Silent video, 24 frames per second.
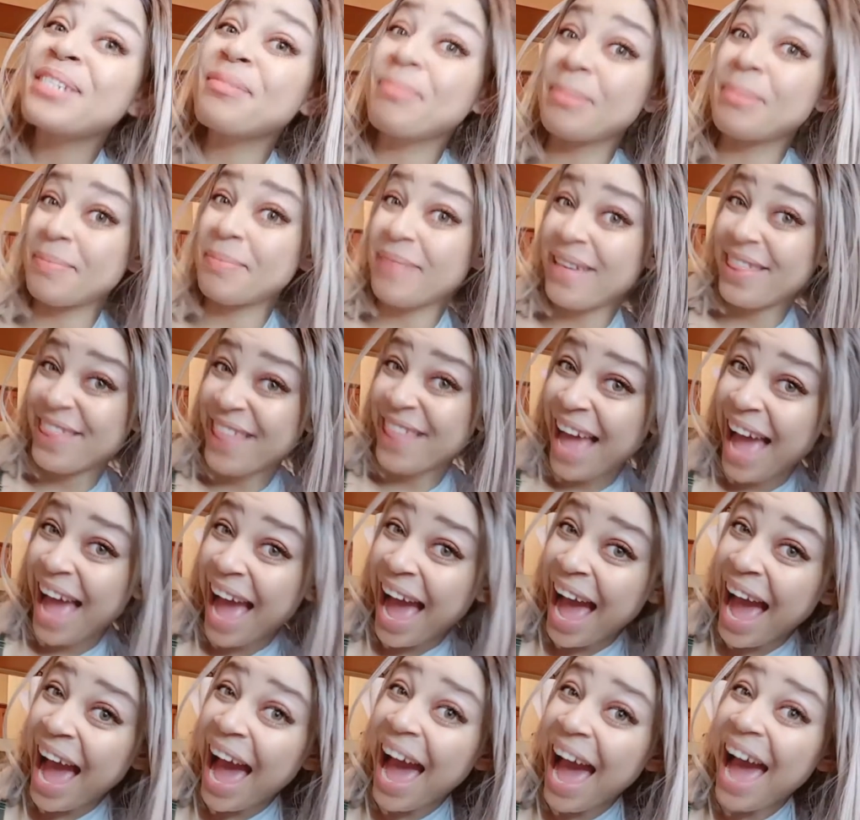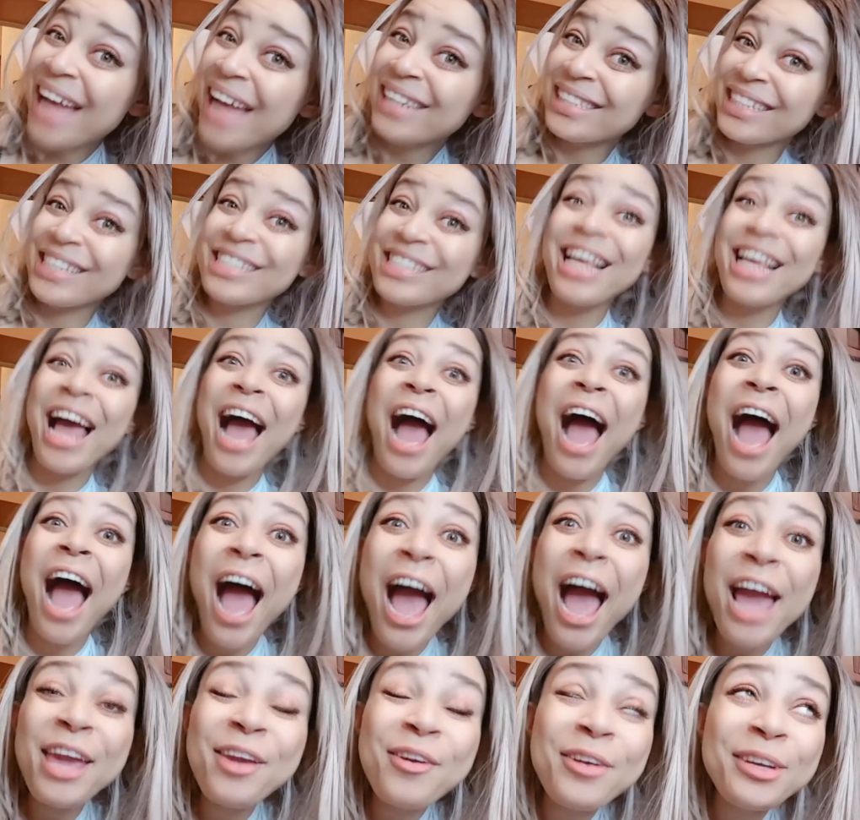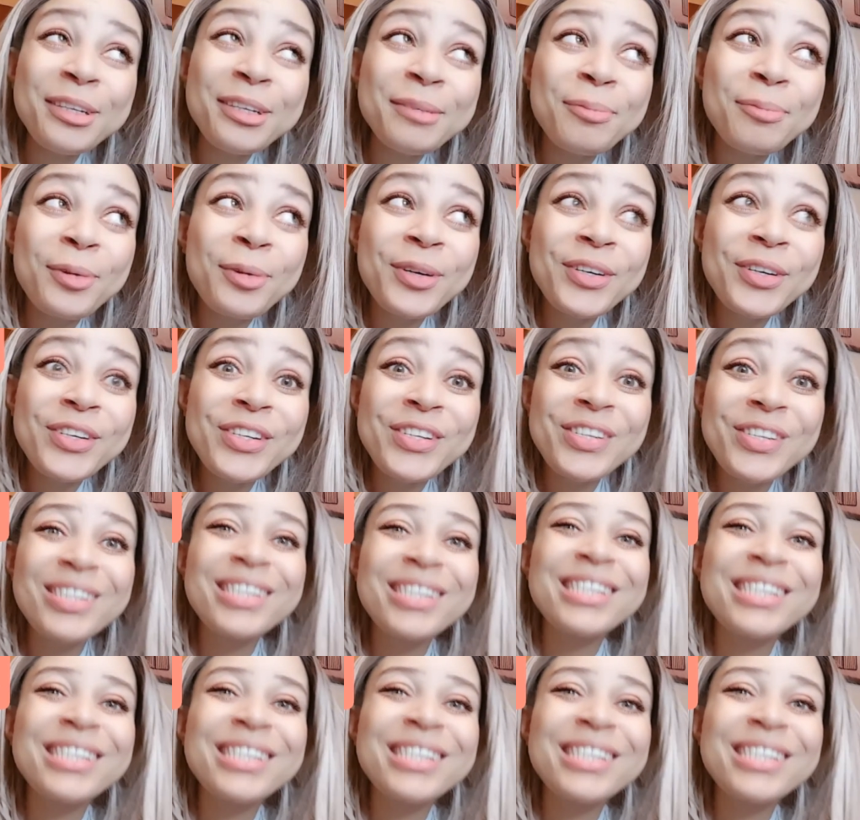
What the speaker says: Remember that is hyoid bone.